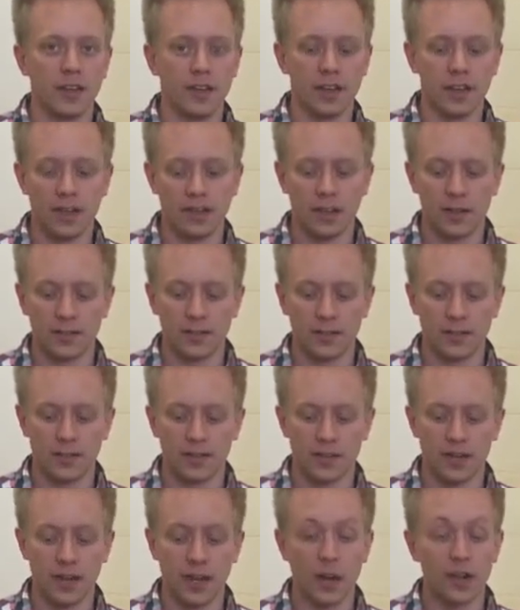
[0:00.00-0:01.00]

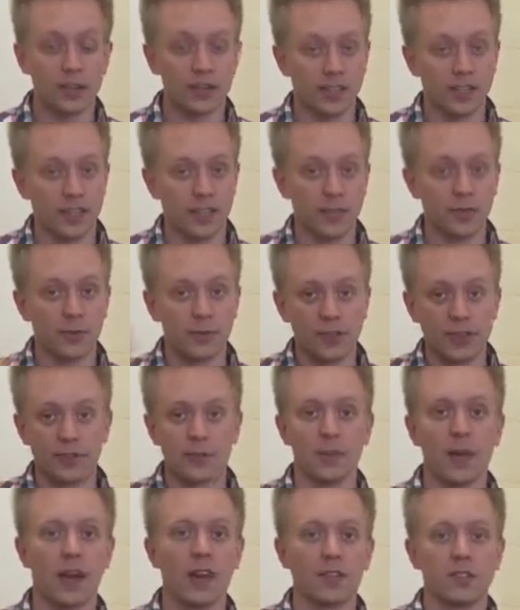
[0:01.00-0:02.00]
and also to get rid
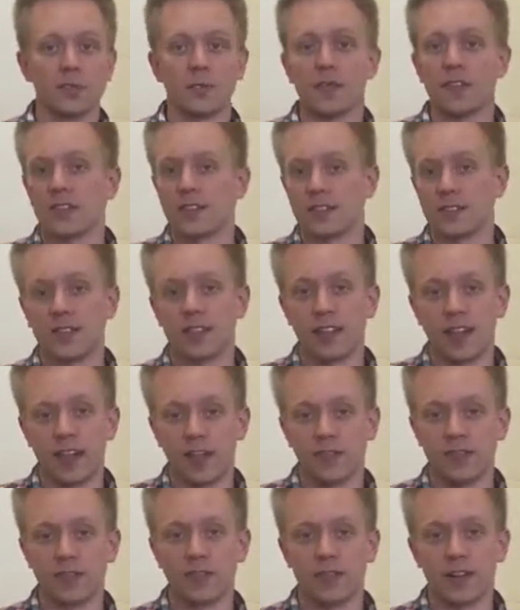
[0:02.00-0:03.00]
of bounce because it did
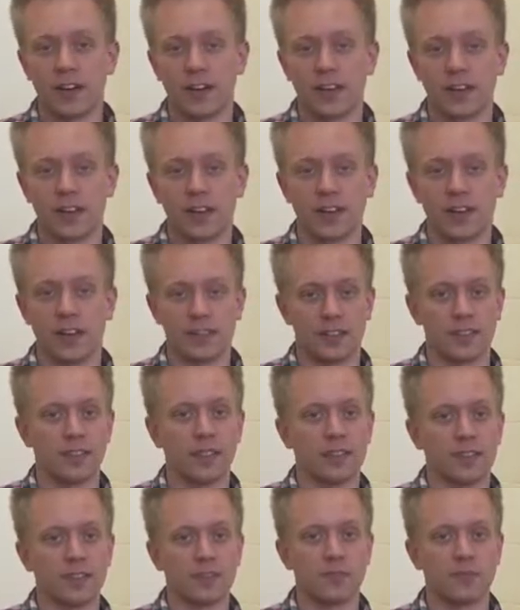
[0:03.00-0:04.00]
have a very
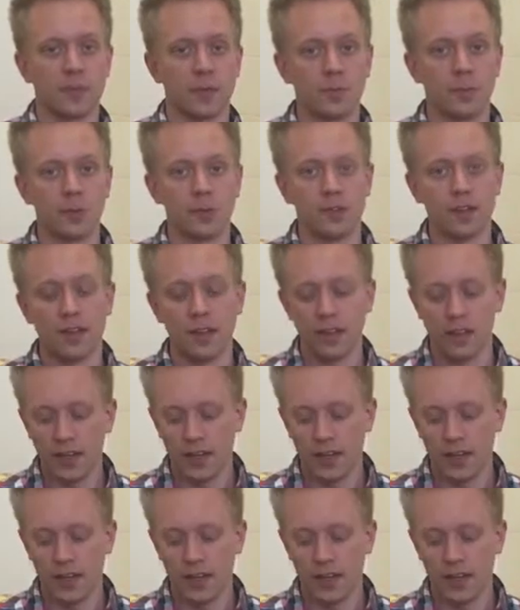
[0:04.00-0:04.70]
extensive ripple.